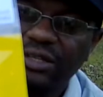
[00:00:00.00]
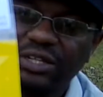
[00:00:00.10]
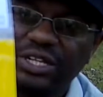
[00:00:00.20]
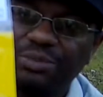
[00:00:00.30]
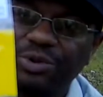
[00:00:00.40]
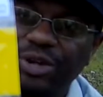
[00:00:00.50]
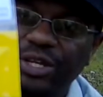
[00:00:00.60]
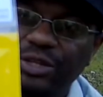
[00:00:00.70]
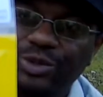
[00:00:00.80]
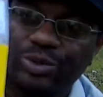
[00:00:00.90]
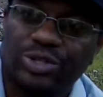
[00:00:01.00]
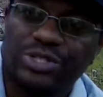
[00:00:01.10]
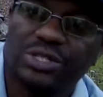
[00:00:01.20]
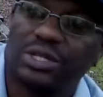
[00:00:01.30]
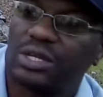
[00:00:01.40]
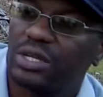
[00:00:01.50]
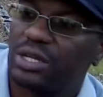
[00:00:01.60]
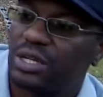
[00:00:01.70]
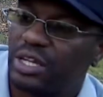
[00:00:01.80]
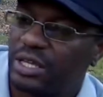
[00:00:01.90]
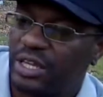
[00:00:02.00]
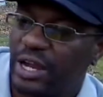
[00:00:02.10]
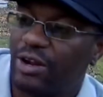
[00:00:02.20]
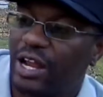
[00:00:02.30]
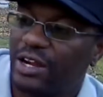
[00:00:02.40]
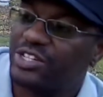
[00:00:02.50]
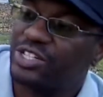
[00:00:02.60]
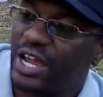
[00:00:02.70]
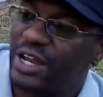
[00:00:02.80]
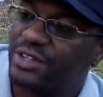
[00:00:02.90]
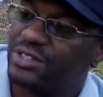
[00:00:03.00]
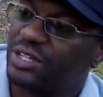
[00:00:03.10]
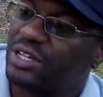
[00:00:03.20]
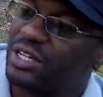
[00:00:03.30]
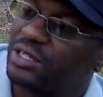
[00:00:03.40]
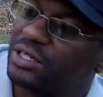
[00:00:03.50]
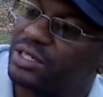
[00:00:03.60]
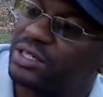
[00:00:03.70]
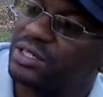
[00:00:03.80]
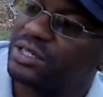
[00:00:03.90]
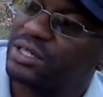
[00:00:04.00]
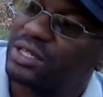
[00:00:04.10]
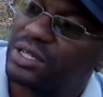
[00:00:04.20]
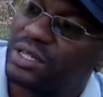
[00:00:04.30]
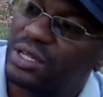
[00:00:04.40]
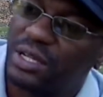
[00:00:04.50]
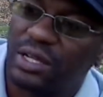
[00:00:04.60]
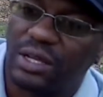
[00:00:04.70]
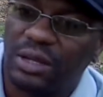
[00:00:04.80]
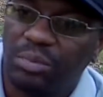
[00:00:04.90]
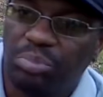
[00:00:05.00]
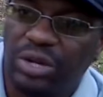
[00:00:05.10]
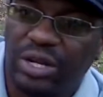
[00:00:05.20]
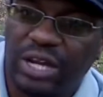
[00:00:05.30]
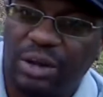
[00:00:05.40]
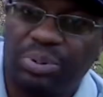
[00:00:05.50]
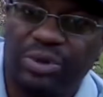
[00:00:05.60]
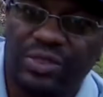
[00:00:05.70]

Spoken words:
the Deep Creek Lures, Carolina Shad is the color, but I put